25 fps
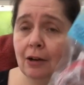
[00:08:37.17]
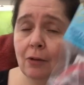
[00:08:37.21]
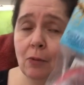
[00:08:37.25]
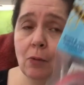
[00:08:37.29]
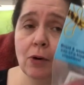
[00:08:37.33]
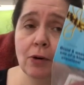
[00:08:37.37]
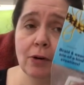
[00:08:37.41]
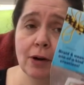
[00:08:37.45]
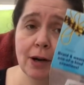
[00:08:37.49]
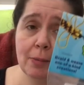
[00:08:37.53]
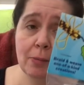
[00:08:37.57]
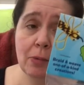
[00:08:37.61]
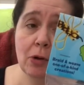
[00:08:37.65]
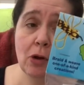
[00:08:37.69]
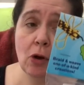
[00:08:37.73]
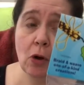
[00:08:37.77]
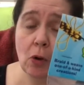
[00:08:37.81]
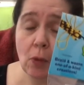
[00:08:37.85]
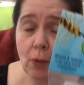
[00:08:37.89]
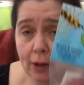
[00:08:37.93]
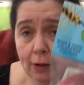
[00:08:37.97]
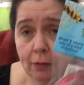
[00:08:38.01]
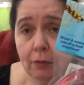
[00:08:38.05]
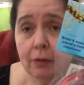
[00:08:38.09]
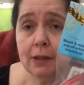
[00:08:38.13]
where I'm
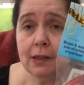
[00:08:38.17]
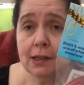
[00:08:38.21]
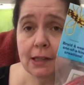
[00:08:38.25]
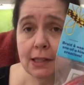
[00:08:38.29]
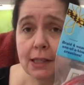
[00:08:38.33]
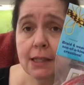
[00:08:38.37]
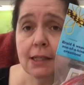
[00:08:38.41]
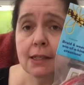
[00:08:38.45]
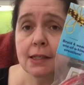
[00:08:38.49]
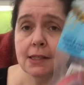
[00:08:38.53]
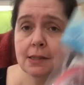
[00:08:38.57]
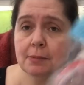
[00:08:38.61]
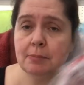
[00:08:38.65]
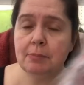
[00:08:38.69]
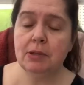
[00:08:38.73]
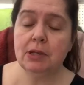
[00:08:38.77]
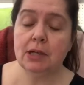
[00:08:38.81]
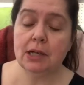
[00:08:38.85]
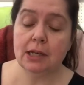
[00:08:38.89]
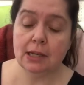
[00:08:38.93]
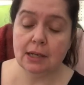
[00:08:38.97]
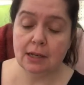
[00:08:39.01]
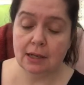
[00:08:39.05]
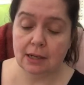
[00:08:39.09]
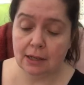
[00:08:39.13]
going with this,
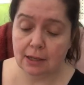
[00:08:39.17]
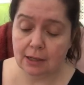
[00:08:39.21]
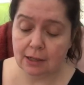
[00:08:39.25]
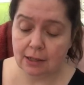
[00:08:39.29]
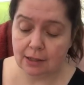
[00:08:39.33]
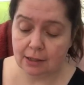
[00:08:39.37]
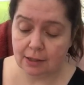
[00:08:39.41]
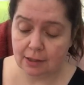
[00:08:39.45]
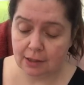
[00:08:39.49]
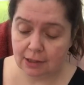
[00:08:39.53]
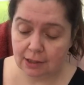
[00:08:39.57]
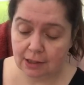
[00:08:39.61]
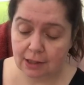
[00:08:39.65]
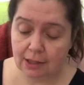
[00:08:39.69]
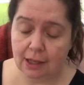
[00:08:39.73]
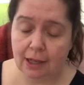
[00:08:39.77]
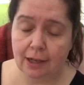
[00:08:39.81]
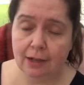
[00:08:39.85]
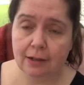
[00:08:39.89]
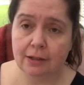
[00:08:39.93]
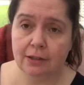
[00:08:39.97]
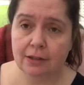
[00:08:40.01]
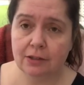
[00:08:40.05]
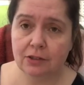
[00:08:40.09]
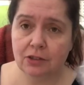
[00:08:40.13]
but uh,
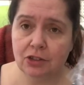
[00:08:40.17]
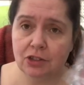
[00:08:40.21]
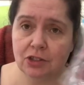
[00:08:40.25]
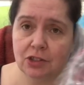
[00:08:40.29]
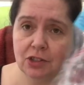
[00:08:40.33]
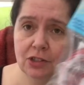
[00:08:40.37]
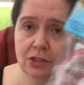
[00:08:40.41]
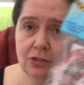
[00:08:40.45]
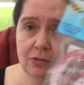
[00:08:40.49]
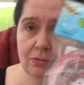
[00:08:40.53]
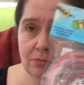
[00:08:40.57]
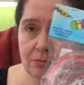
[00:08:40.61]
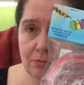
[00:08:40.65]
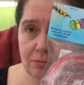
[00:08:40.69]
yeah, it's just